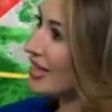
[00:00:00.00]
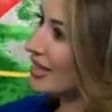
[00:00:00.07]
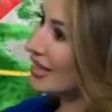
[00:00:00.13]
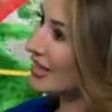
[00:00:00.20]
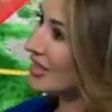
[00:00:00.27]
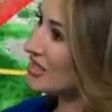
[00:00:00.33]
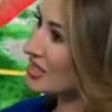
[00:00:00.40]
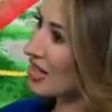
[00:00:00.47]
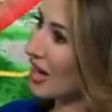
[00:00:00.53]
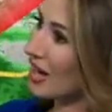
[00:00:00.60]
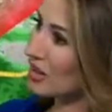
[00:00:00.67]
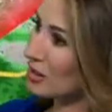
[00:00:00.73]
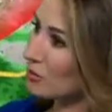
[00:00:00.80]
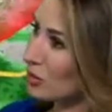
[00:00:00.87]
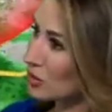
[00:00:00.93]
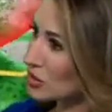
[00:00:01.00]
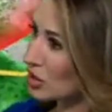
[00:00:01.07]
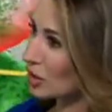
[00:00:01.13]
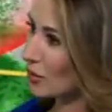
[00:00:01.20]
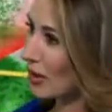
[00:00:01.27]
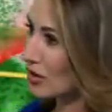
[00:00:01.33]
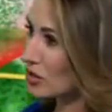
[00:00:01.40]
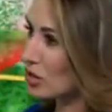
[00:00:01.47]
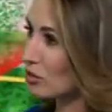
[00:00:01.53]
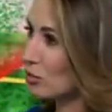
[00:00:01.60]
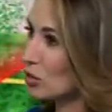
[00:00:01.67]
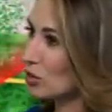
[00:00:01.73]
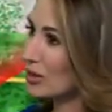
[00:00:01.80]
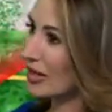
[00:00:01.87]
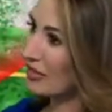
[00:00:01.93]
East County mostly around
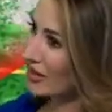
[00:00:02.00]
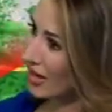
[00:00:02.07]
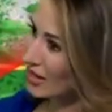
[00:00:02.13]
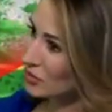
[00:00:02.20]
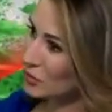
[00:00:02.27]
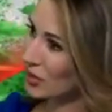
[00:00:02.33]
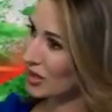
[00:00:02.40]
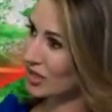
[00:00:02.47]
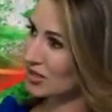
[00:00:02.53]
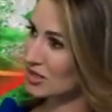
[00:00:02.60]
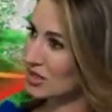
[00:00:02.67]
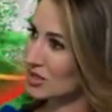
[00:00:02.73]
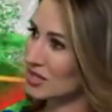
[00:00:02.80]
Jamul, and then as we get into the